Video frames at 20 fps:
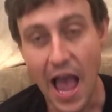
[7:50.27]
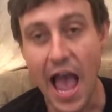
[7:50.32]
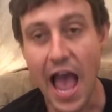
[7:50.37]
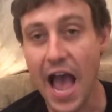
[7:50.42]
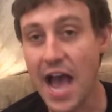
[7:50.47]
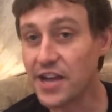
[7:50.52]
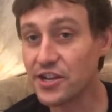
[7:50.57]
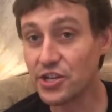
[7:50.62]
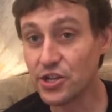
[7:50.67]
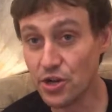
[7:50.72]

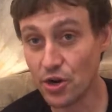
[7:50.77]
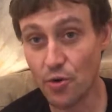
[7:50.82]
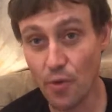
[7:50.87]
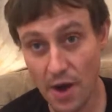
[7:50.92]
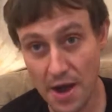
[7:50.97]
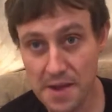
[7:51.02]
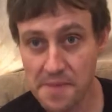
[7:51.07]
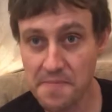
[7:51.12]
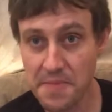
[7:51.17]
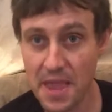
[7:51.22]
And you know
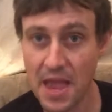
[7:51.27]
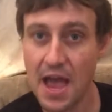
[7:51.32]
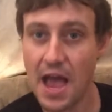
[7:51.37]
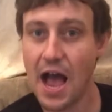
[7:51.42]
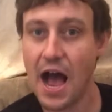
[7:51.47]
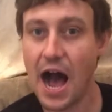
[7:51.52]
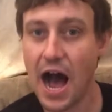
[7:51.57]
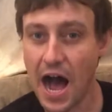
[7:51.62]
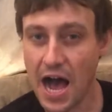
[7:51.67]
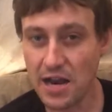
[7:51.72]
what?
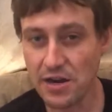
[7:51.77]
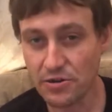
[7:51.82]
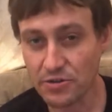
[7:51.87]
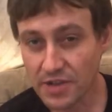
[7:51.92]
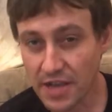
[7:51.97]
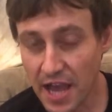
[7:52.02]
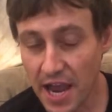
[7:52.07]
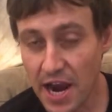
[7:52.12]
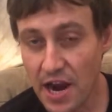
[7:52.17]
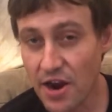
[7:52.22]
I don't
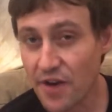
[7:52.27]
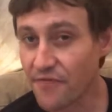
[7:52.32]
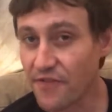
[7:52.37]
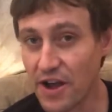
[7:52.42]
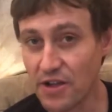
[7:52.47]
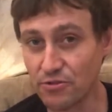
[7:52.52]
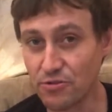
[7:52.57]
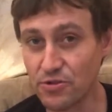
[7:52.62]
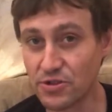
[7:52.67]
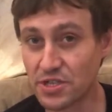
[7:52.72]
care if I
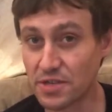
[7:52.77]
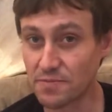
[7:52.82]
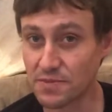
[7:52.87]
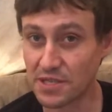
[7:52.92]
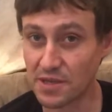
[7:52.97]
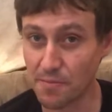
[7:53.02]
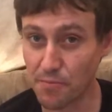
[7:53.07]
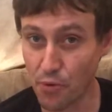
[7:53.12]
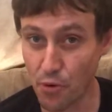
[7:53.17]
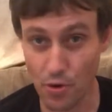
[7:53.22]
lose some
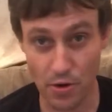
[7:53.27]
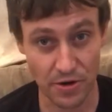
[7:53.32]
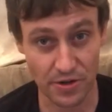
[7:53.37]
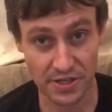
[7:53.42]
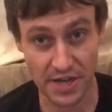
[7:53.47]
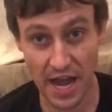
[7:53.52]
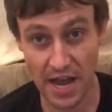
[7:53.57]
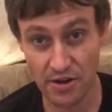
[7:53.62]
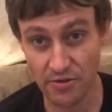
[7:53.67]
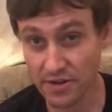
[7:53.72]
supporters.
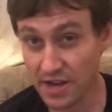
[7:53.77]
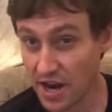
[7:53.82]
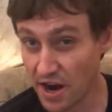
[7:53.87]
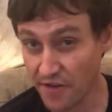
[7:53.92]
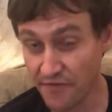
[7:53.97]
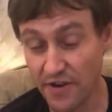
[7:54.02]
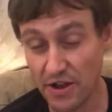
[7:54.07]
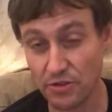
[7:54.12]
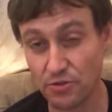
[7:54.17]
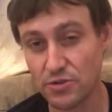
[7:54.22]
I don't care if
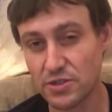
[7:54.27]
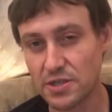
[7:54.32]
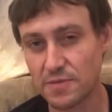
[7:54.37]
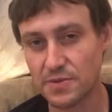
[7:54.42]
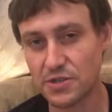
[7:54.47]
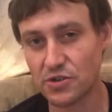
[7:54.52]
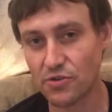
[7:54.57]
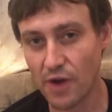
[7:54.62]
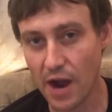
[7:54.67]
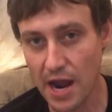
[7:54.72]
I lose
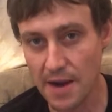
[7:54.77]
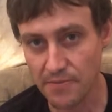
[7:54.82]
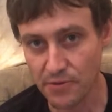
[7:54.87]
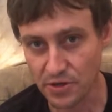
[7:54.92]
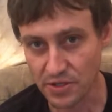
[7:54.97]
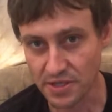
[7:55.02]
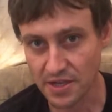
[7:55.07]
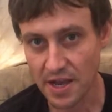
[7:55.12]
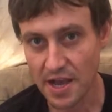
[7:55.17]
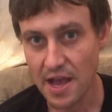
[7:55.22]

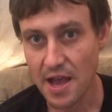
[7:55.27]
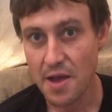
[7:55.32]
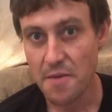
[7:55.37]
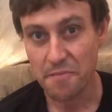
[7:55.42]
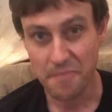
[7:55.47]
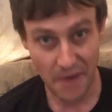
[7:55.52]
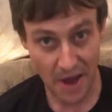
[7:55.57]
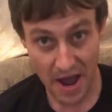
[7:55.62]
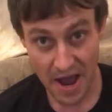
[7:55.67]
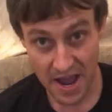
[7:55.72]
subscribers
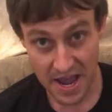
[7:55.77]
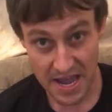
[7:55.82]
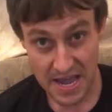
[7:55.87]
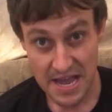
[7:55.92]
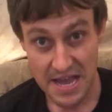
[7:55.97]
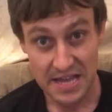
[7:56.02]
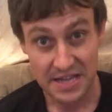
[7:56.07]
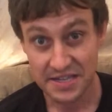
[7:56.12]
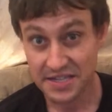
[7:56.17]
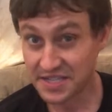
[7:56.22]
by
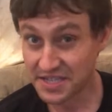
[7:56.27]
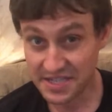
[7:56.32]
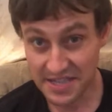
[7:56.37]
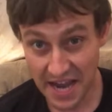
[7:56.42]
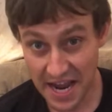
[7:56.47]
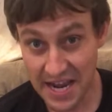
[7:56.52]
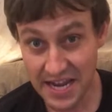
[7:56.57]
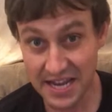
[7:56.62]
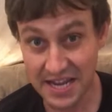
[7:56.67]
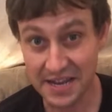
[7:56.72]

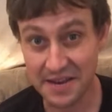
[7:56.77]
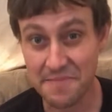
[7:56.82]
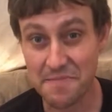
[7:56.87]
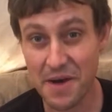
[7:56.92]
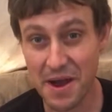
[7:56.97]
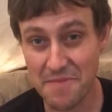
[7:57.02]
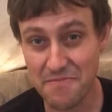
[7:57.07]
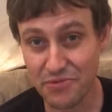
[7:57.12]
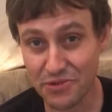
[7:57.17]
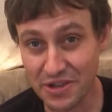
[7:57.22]
stating my
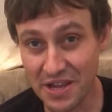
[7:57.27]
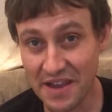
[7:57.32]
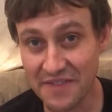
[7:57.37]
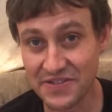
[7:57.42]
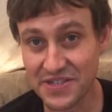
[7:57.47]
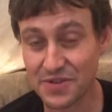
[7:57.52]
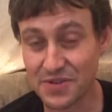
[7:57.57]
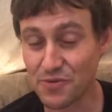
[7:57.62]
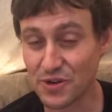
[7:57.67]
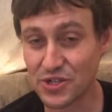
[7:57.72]
beliefs
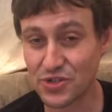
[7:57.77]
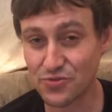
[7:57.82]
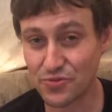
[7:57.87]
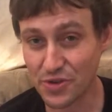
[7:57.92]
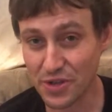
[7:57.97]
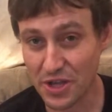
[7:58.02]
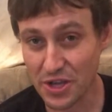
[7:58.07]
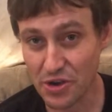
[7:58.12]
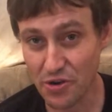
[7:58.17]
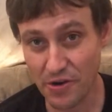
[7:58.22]
and what's
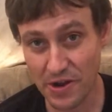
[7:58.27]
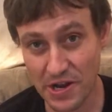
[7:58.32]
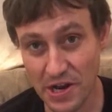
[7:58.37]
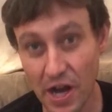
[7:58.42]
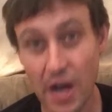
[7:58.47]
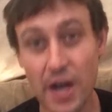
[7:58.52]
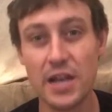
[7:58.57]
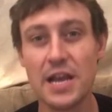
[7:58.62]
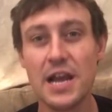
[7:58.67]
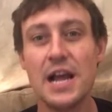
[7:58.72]
really going
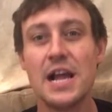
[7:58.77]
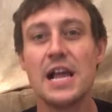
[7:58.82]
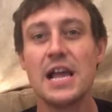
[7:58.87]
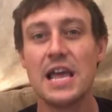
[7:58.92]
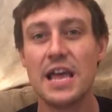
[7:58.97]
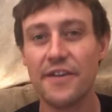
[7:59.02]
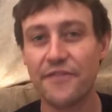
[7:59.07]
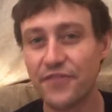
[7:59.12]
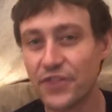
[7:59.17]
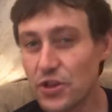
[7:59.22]
on.
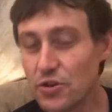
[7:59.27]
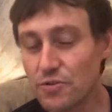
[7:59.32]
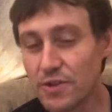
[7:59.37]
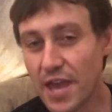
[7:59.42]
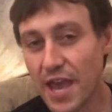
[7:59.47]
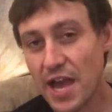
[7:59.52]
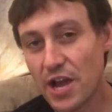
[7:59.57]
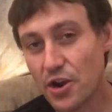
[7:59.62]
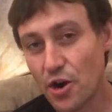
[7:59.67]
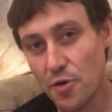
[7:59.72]
If you
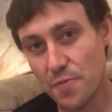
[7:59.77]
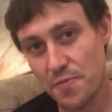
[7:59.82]
can't